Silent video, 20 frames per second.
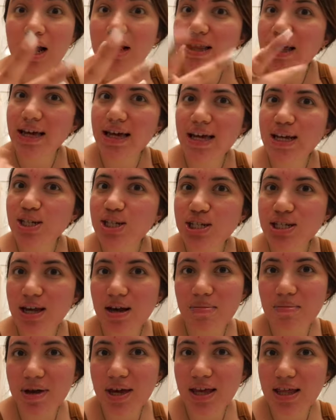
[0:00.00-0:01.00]
like he just
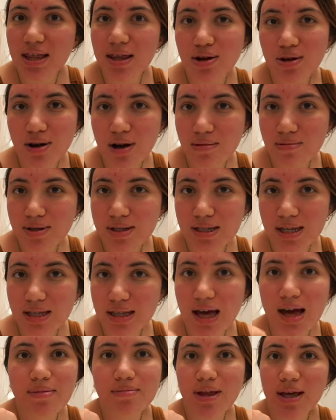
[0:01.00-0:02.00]
kept making little comments like
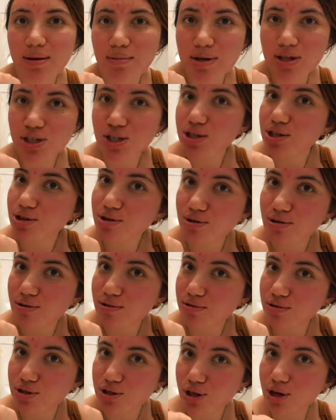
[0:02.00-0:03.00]
that i'm like bitch do you
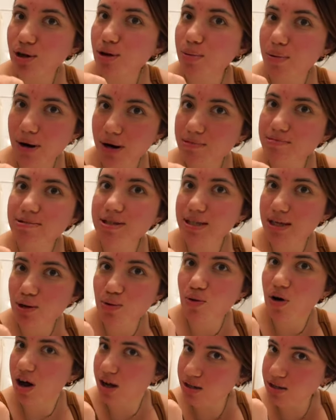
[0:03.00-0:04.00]
do you purposely
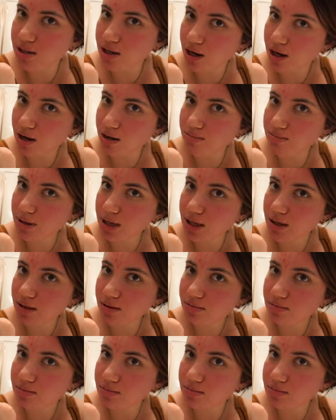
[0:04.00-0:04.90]
want to hurt me